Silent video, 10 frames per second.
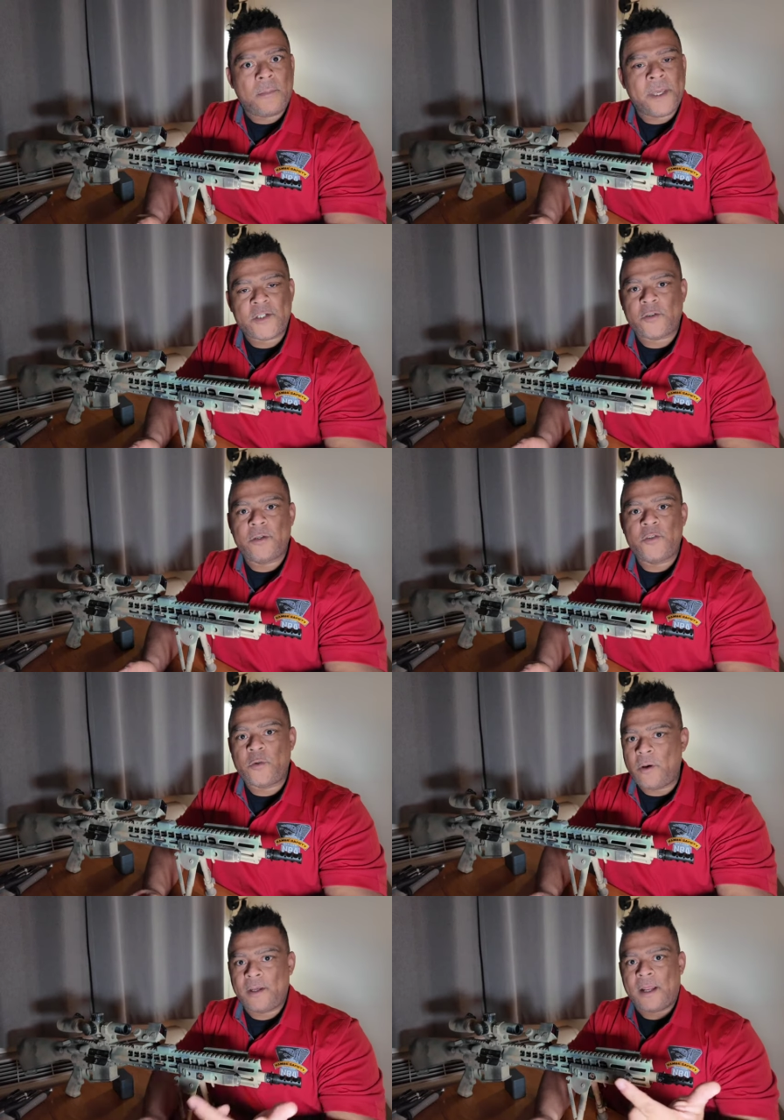make sure you
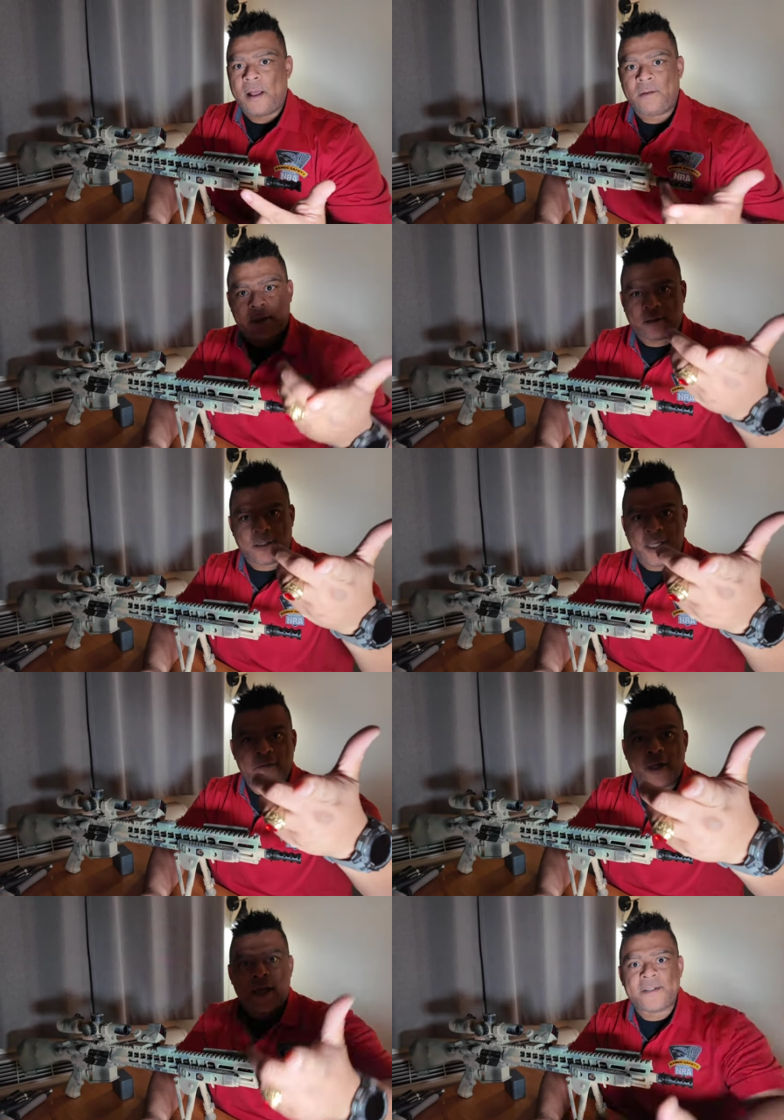join. I'll
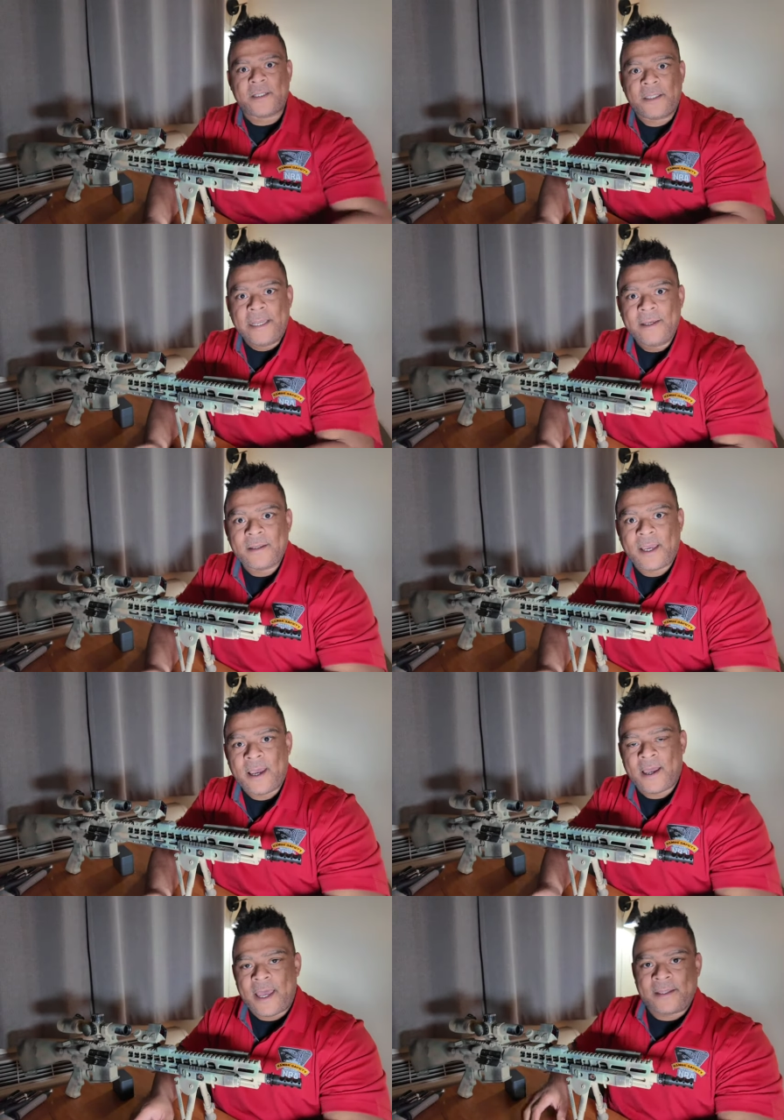give you guys a link
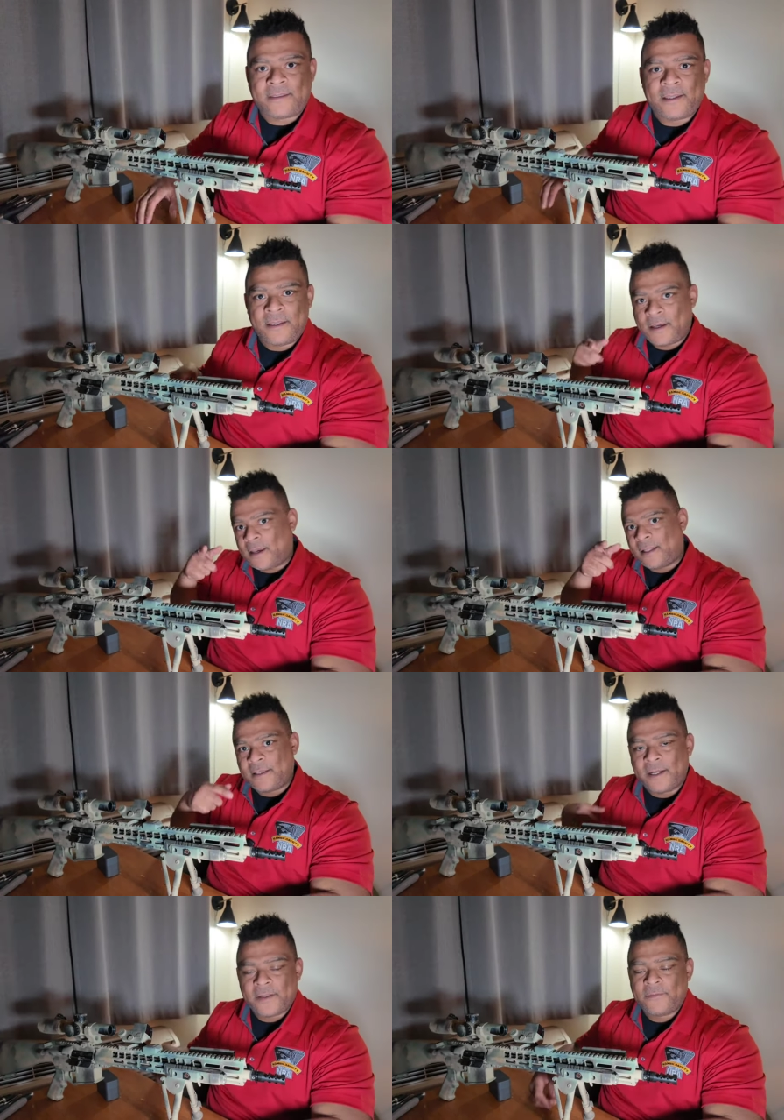at the
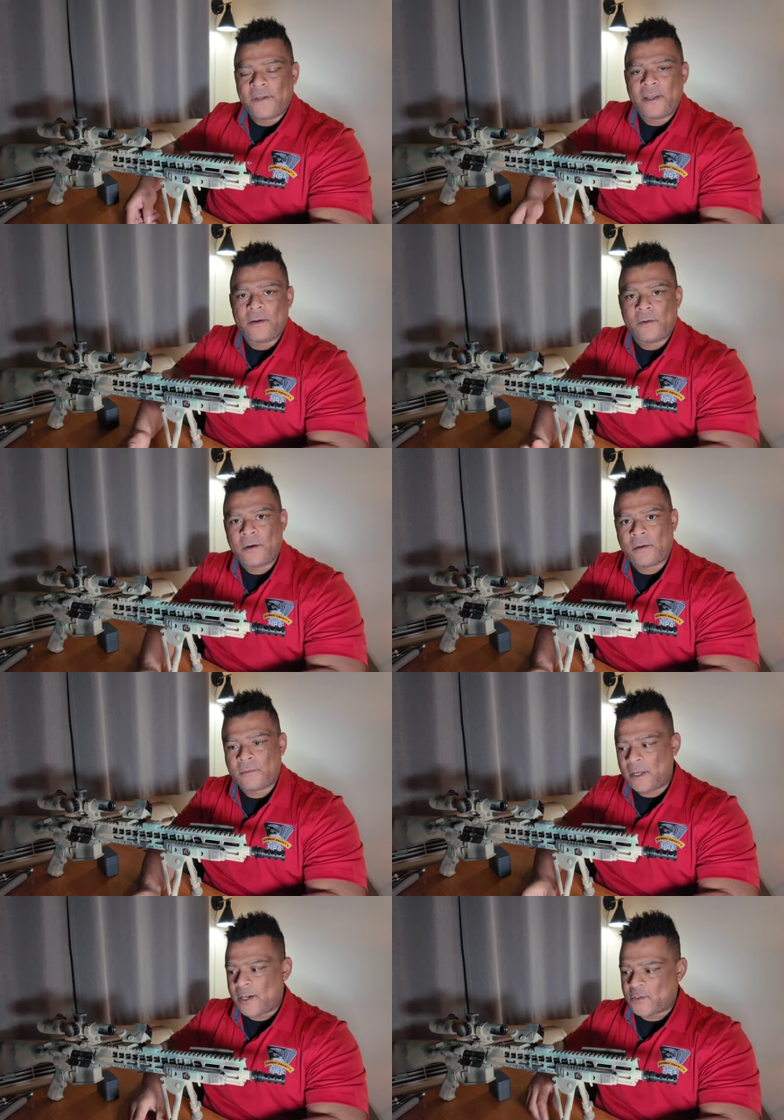end of the video,
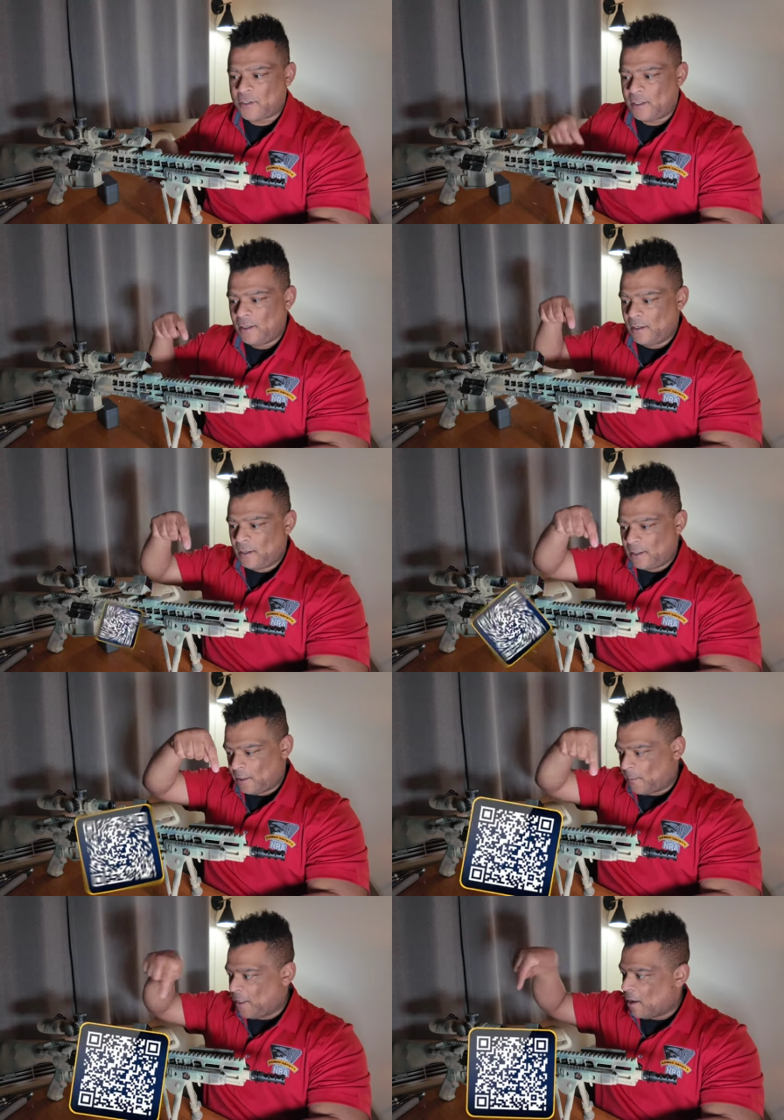or actually
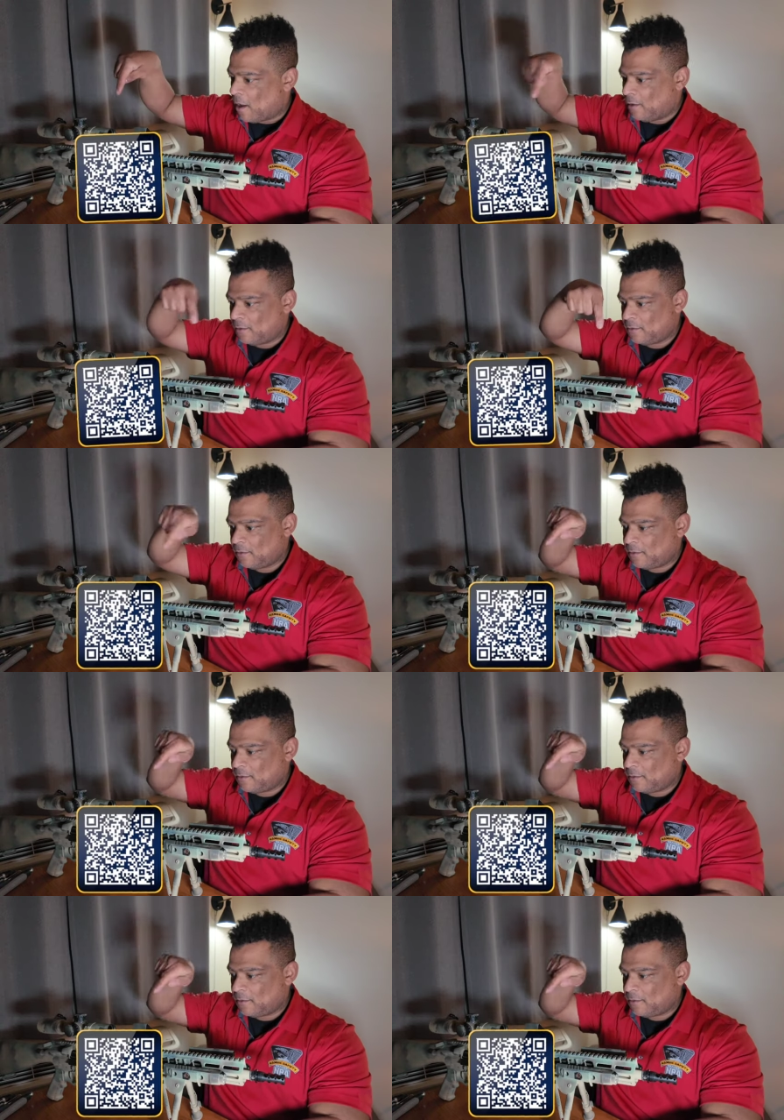it'll be on